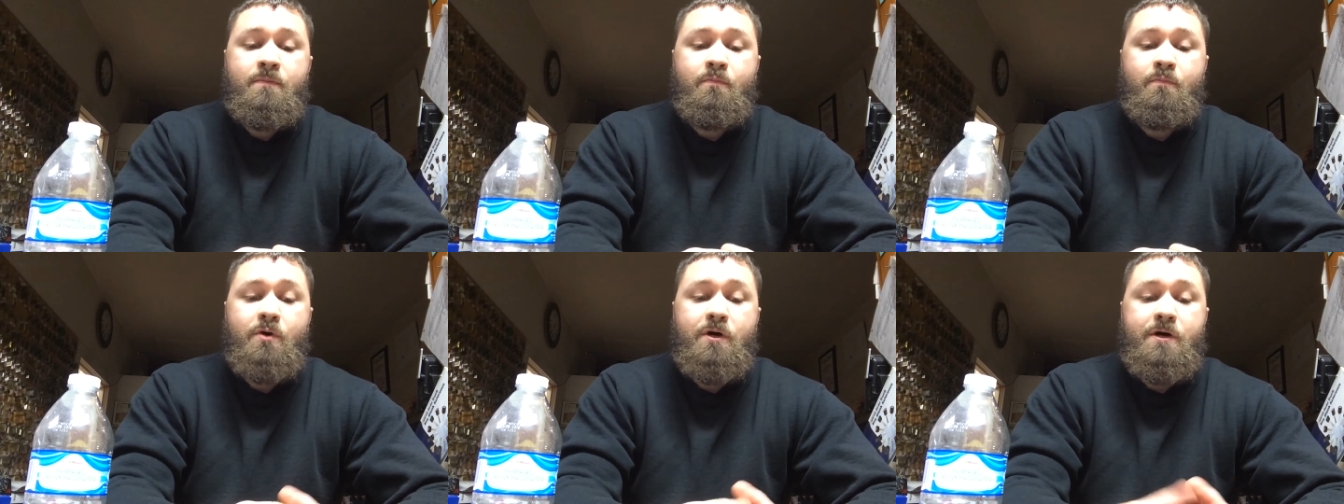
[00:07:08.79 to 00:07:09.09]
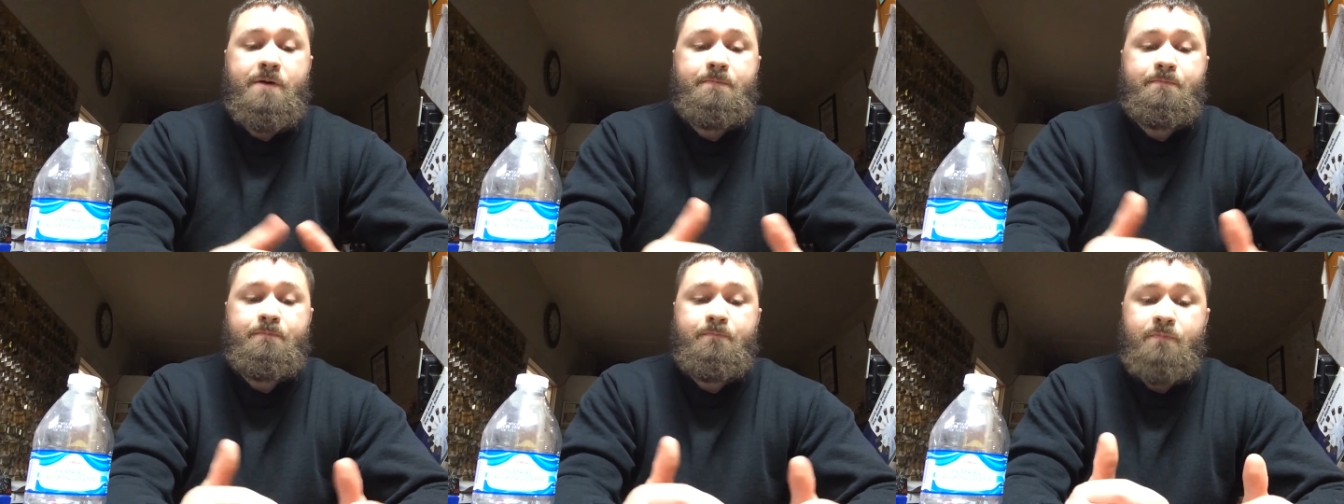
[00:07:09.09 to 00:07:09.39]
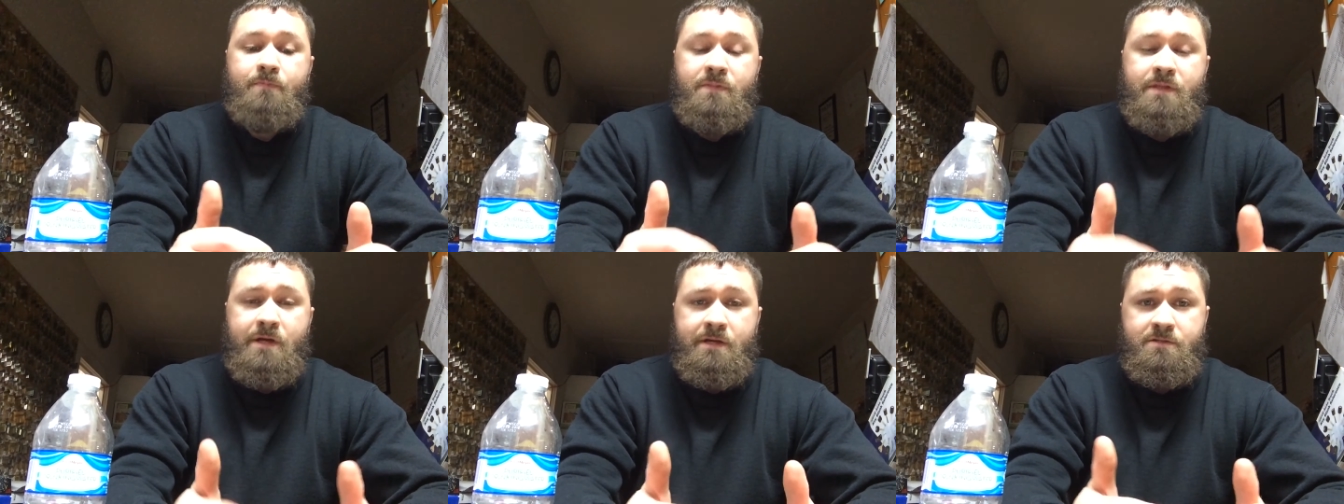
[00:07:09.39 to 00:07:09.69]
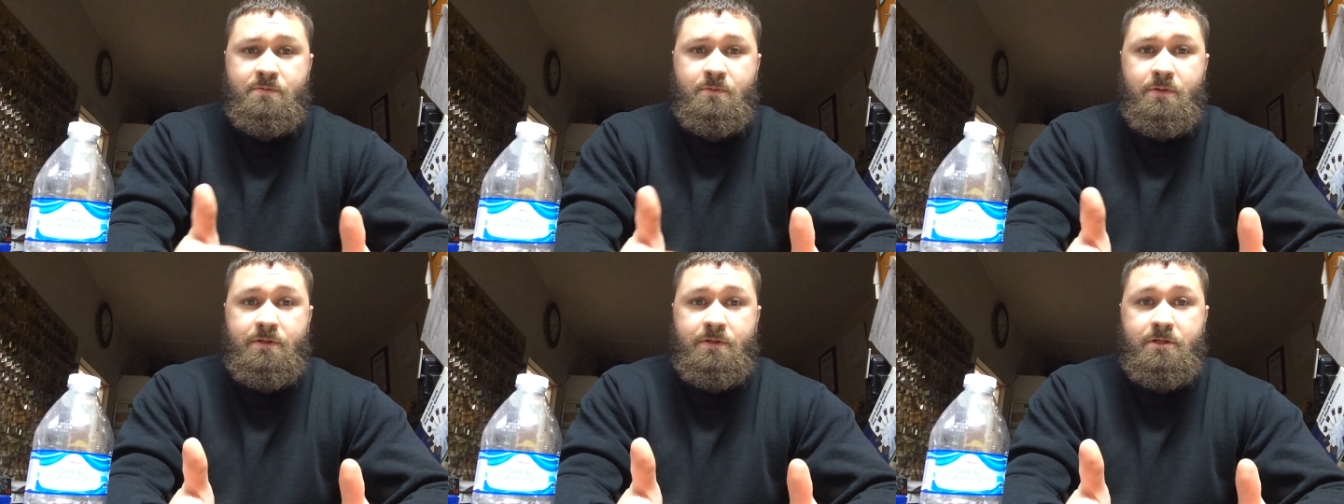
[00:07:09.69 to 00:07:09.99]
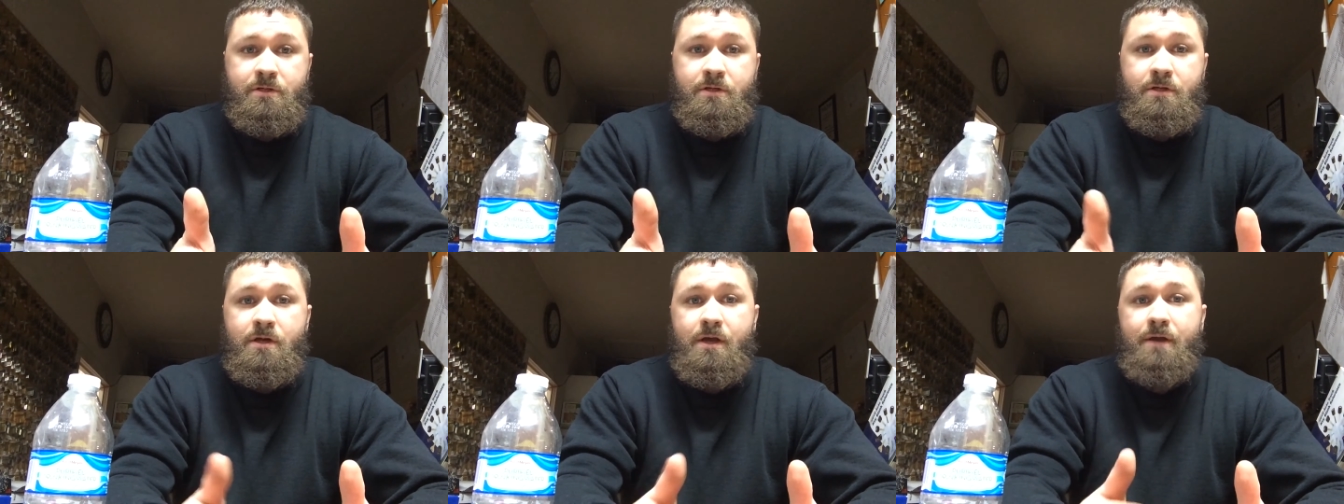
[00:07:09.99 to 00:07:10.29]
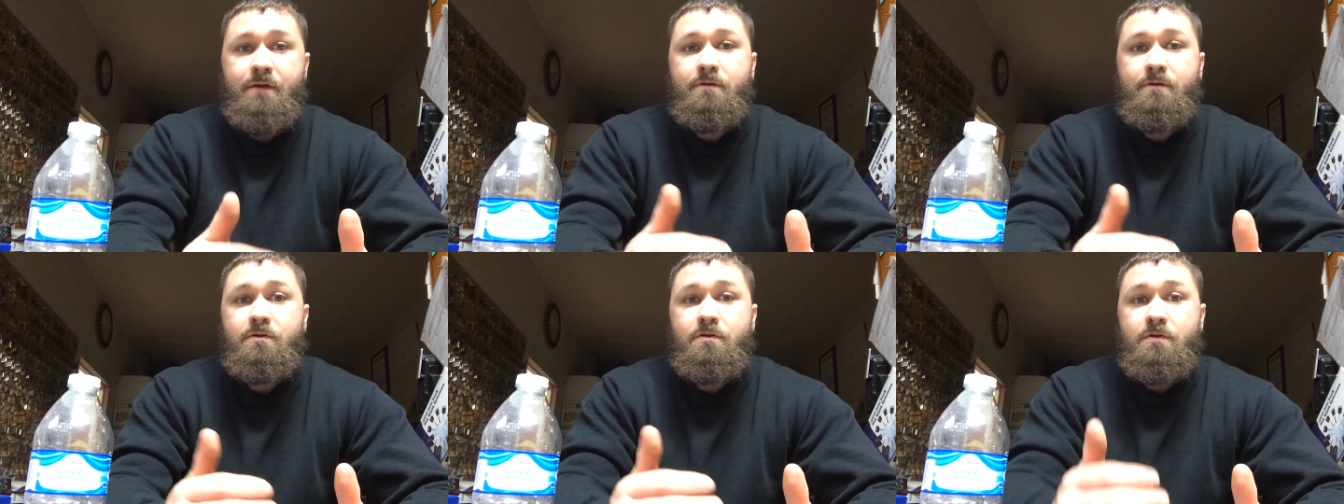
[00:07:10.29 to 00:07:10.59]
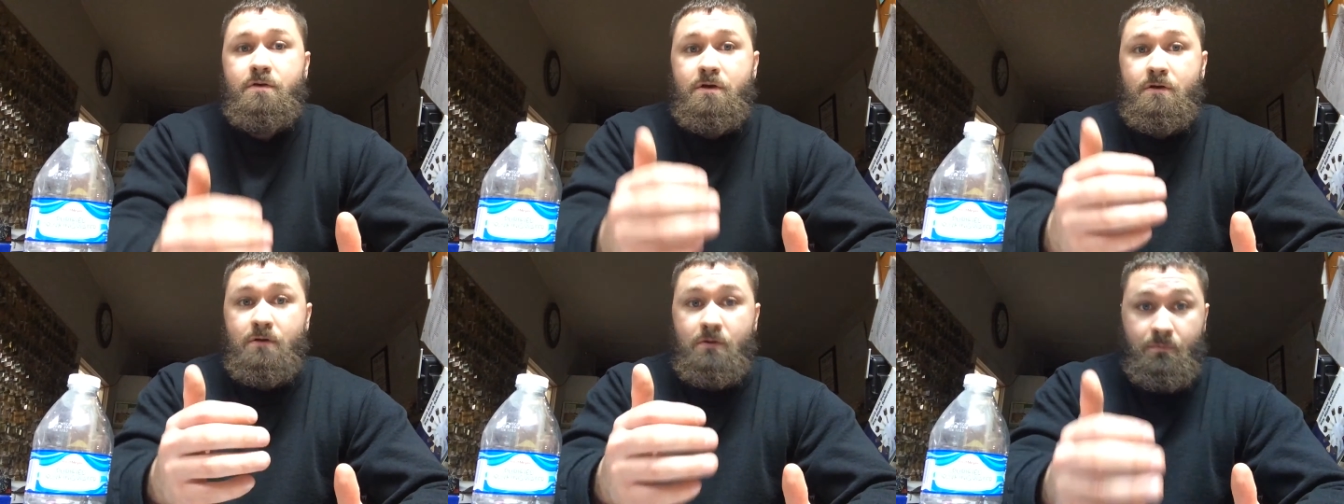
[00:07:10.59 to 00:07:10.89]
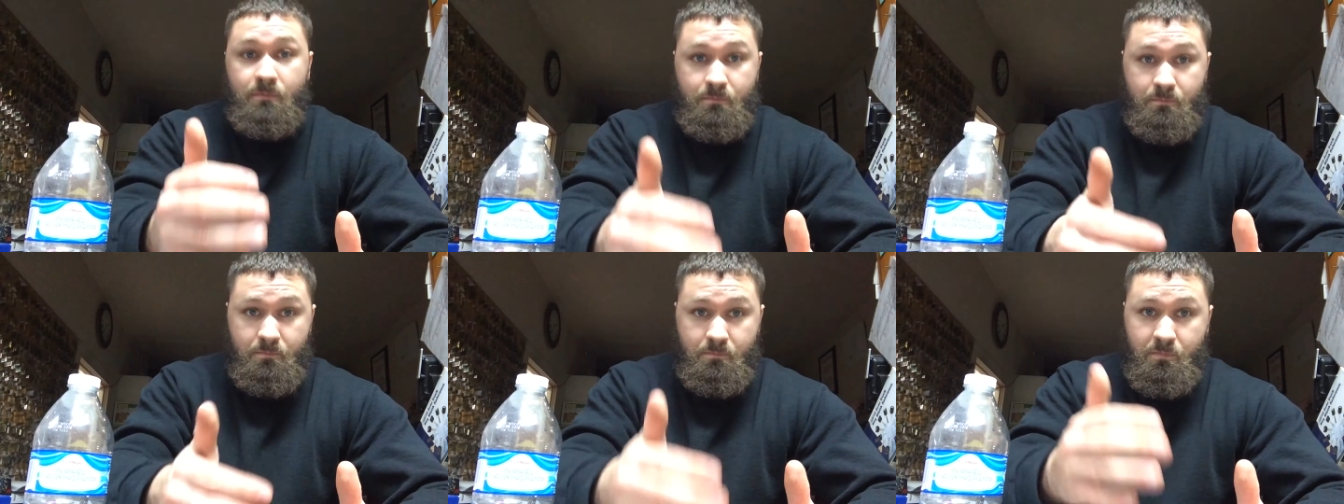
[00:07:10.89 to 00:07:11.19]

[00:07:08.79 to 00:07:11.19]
But that's what you get. You get a